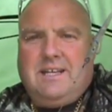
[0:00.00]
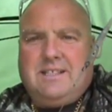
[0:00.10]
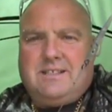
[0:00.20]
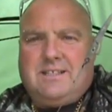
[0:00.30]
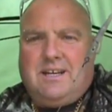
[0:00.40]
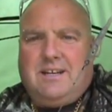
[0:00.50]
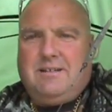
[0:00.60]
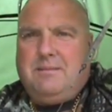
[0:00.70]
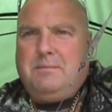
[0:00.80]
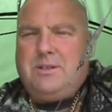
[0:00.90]
It's
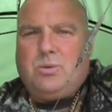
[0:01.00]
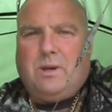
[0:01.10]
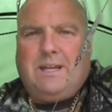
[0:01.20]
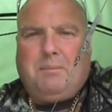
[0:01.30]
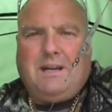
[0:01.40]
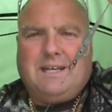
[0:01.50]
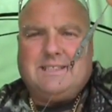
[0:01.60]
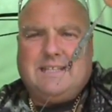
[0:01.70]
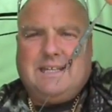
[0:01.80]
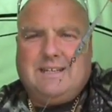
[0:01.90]
mid 20
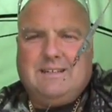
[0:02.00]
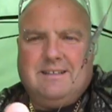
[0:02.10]
plus here.